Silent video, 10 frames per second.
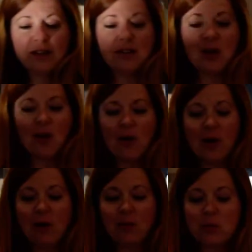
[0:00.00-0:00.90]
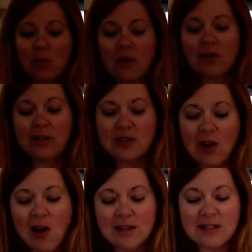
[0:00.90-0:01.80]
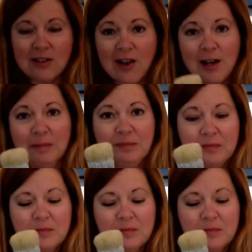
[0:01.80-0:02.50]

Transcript: So it was worth it to cost a lot.